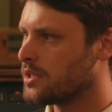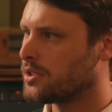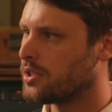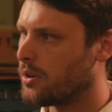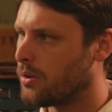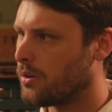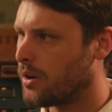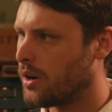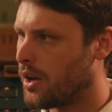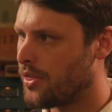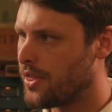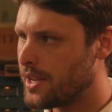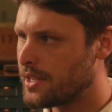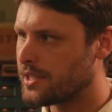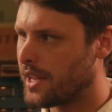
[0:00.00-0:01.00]
So
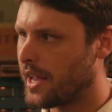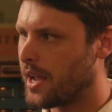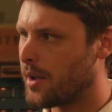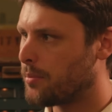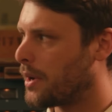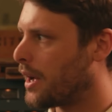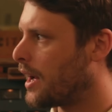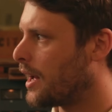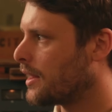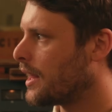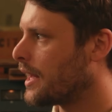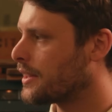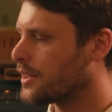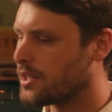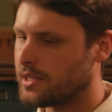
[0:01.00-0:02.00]
on this amp, I
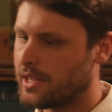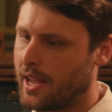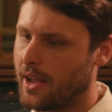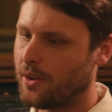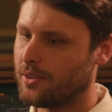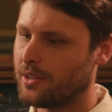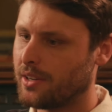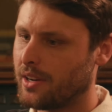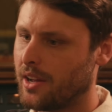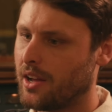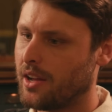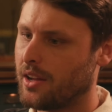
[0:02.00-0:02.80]
like the sound